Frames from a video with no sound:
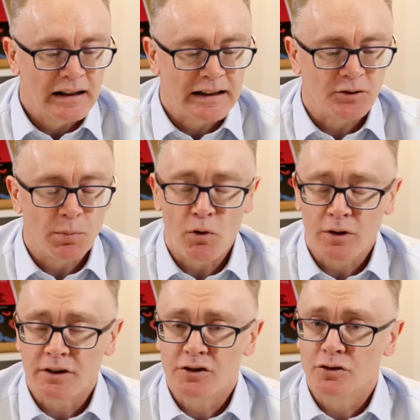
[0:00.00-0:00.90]
It's
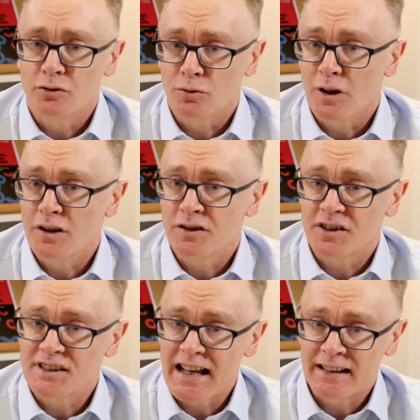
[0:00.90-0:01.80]
important to
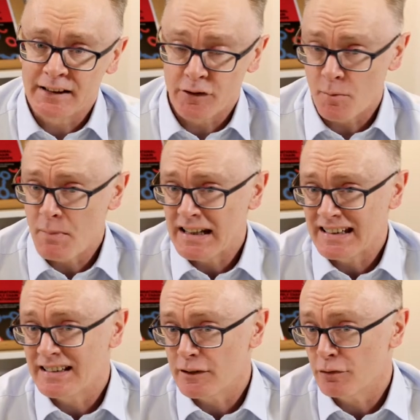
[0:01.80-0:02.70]
understand that there are
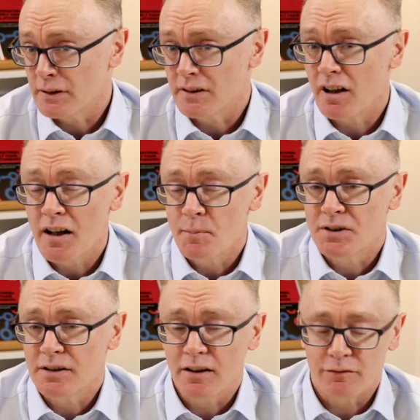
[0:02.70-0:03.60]
many different
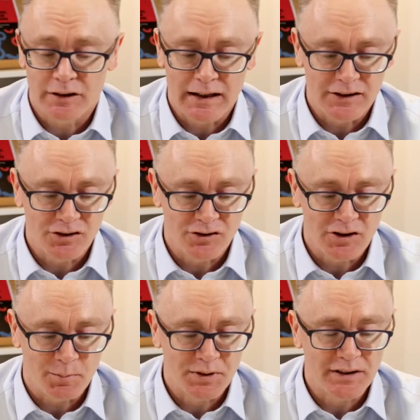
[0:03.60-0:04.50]
types of
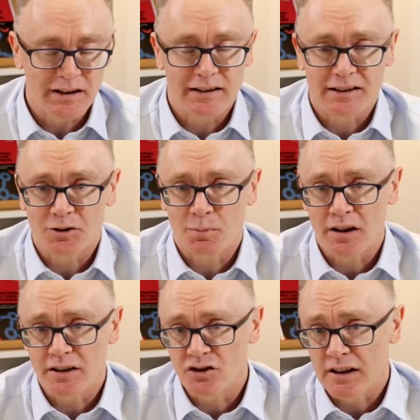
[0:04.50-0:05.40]
relationships in the
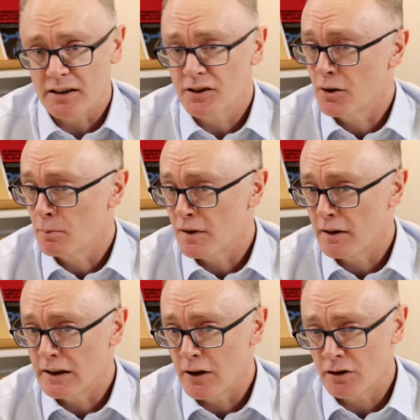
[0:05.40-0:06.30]
supply chain, some
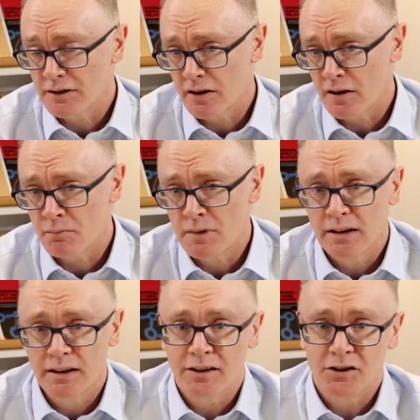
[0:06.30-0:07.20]
very long-term,
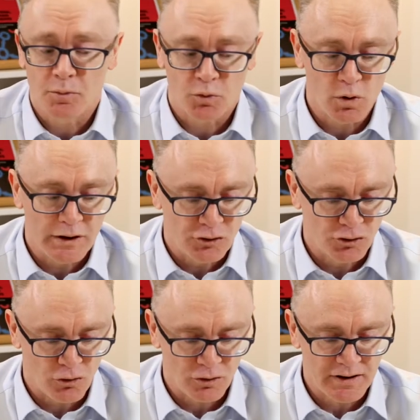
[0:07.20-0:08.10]
some quite
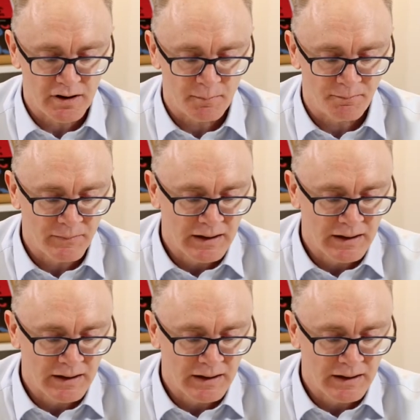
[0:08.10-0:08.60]
short term.